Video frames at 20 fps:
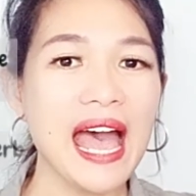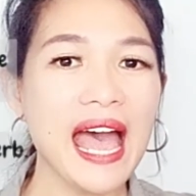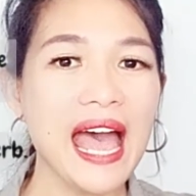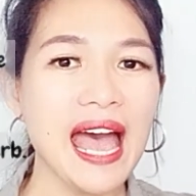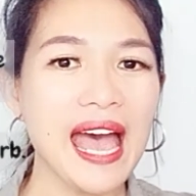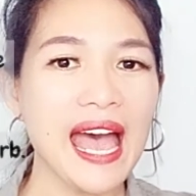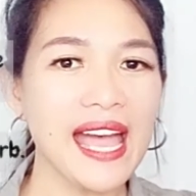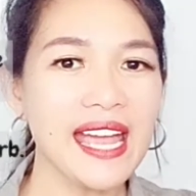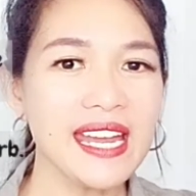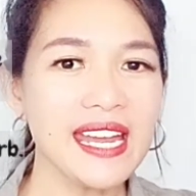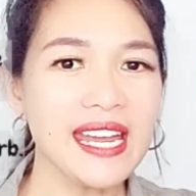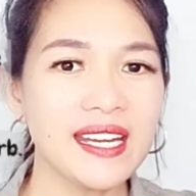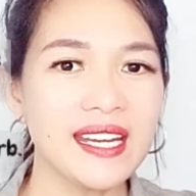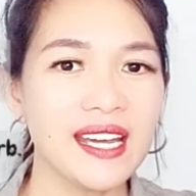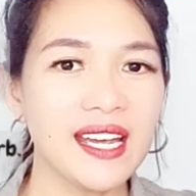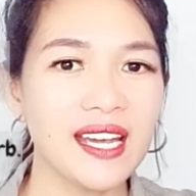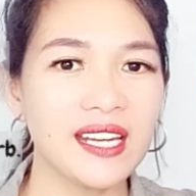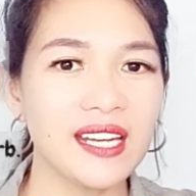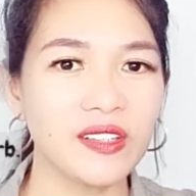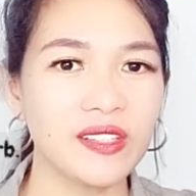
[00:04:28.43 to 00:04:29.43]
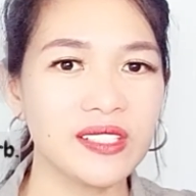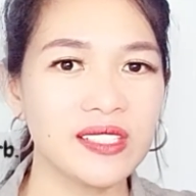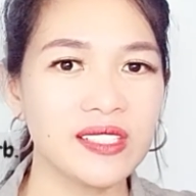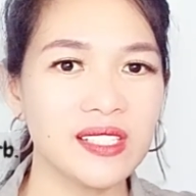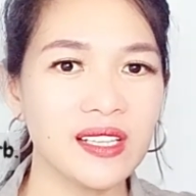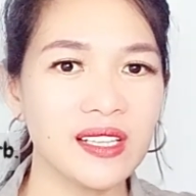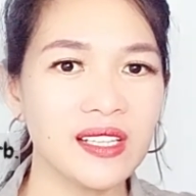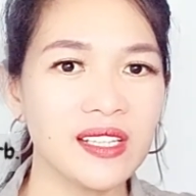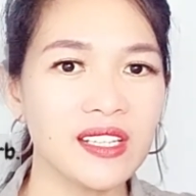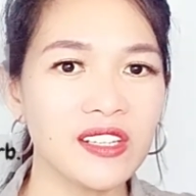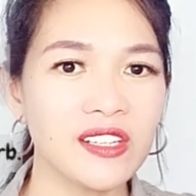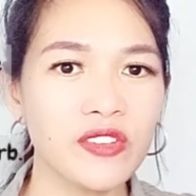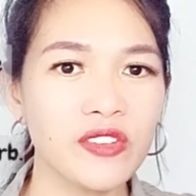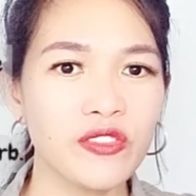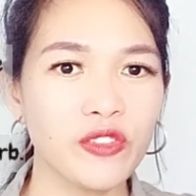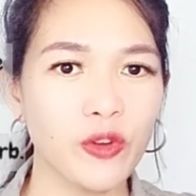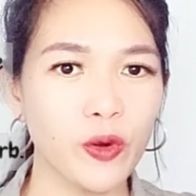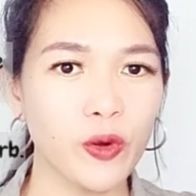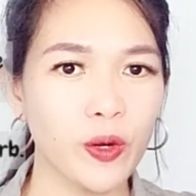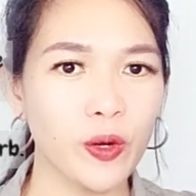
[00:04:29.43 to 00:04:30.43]
Add an auxiliary
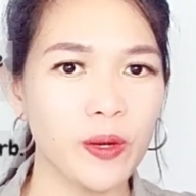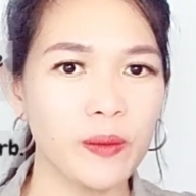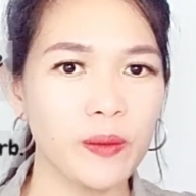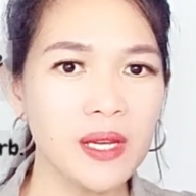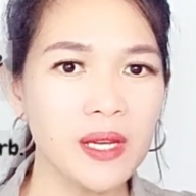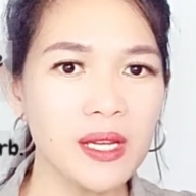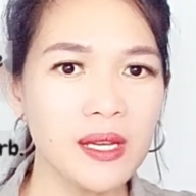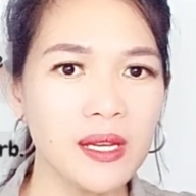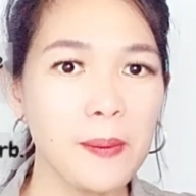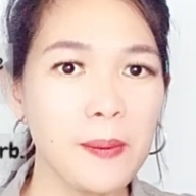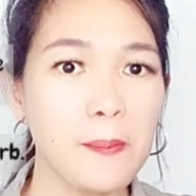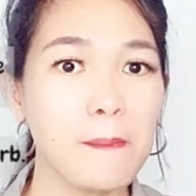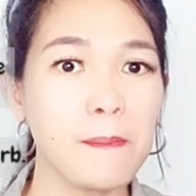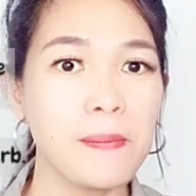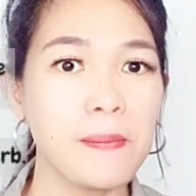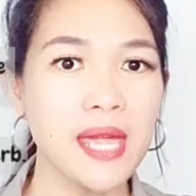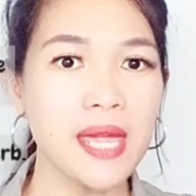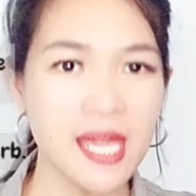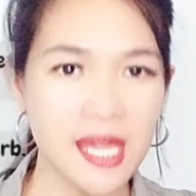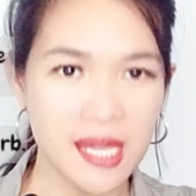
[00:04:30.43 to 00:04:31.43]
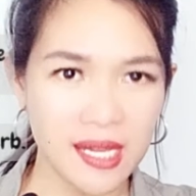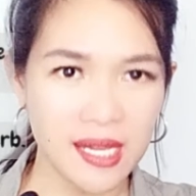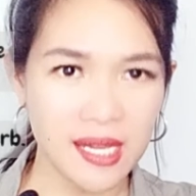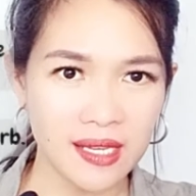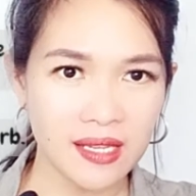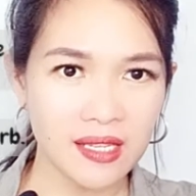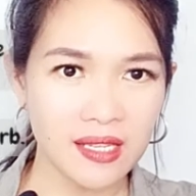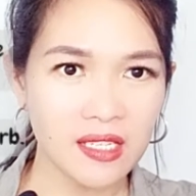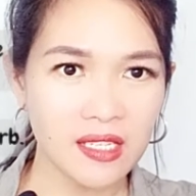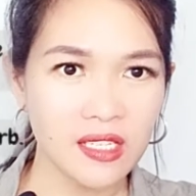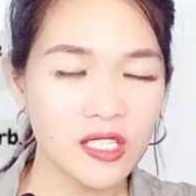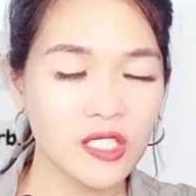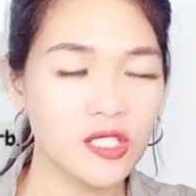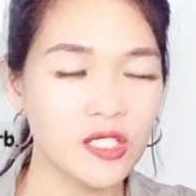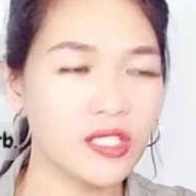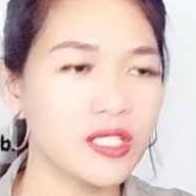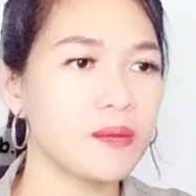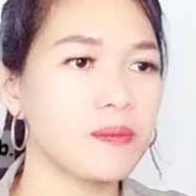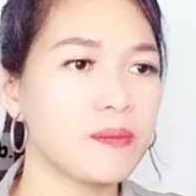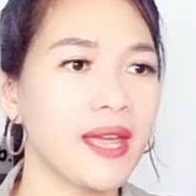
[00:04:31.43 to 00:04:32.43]
verb be
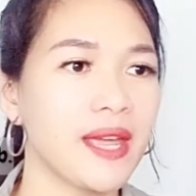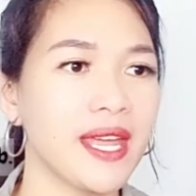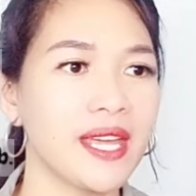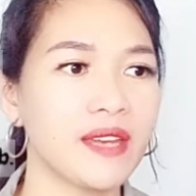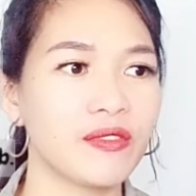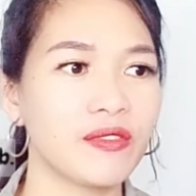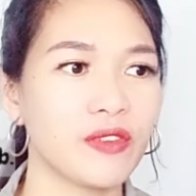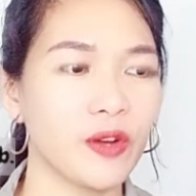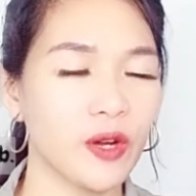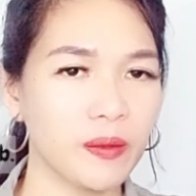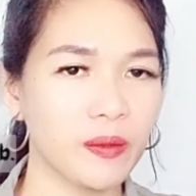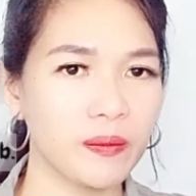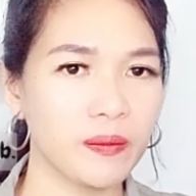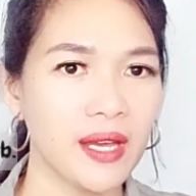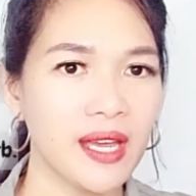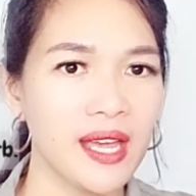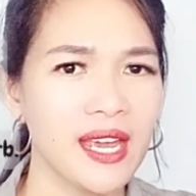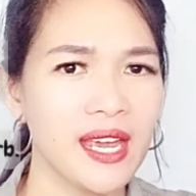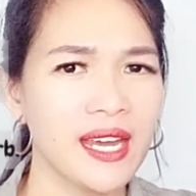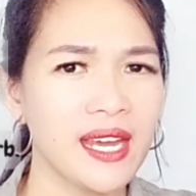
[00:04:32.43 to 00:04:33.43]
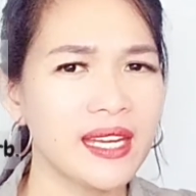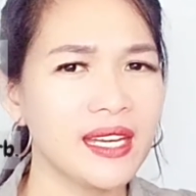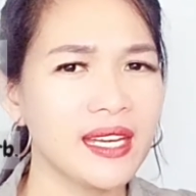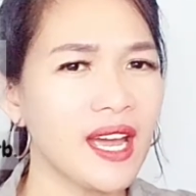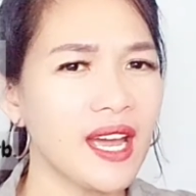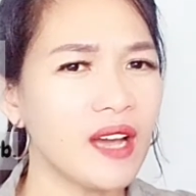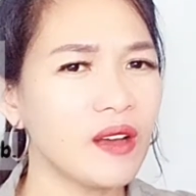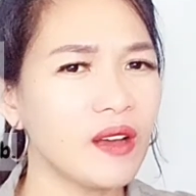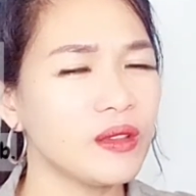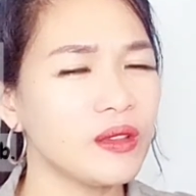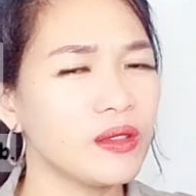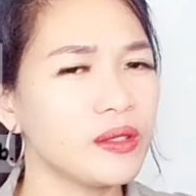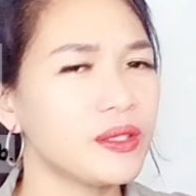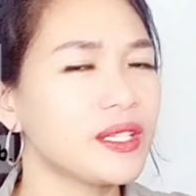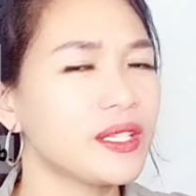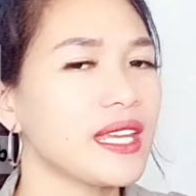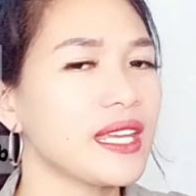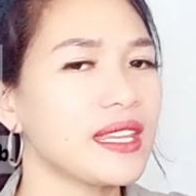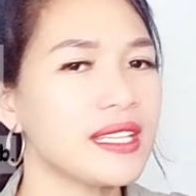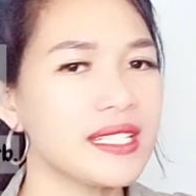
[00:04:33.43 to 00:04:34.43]
to the main verb. Now
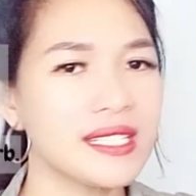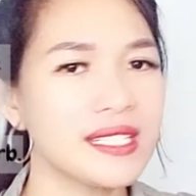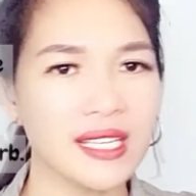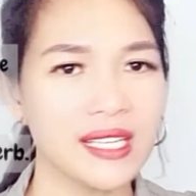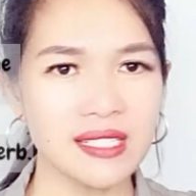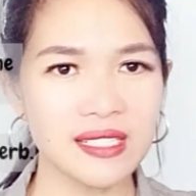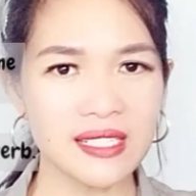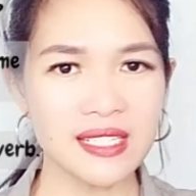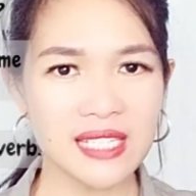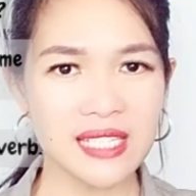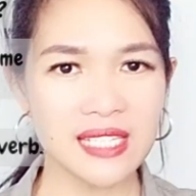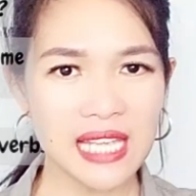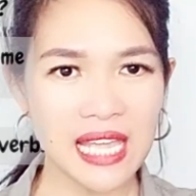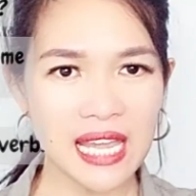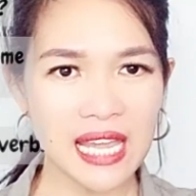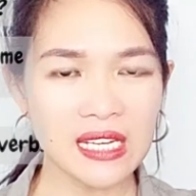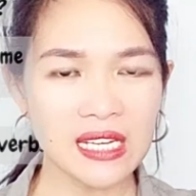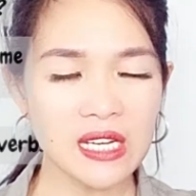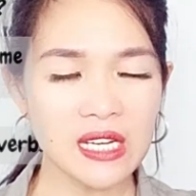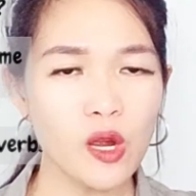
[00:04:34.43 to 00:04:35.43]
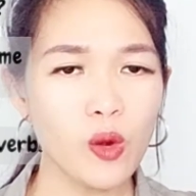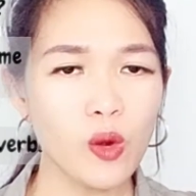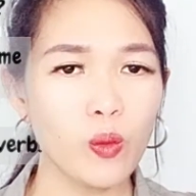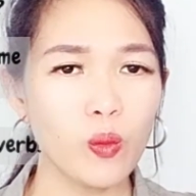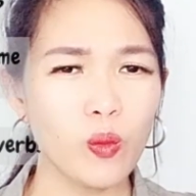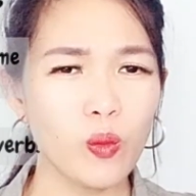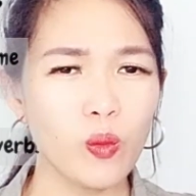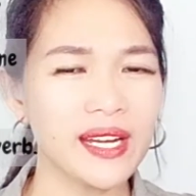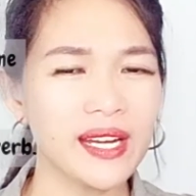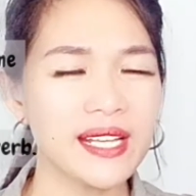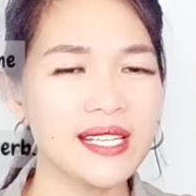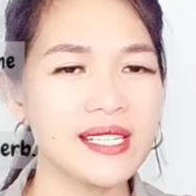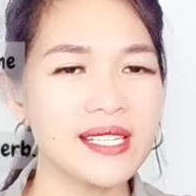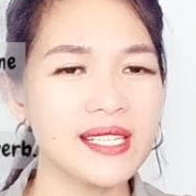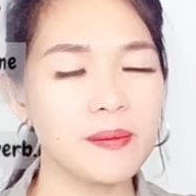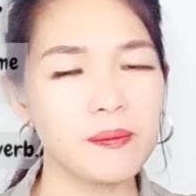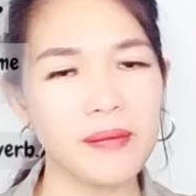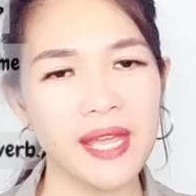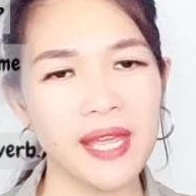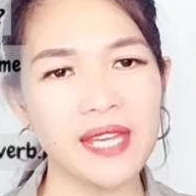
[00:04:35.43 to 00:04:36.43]
look at the sentence again. What is
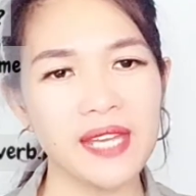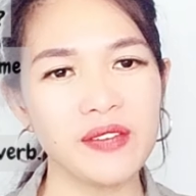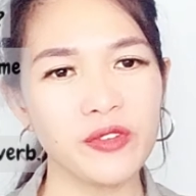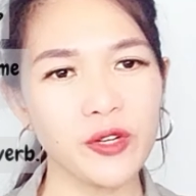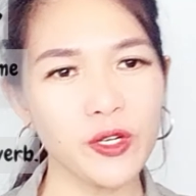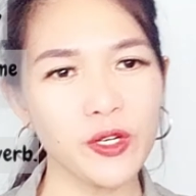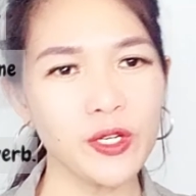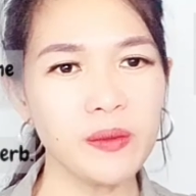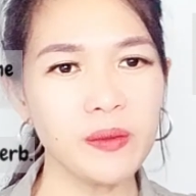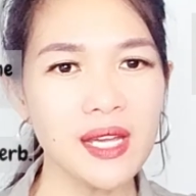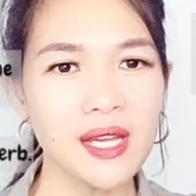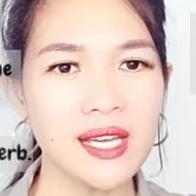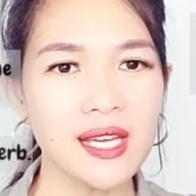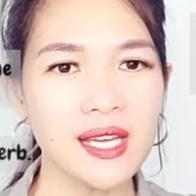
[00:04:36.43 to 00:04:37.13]
the main verb?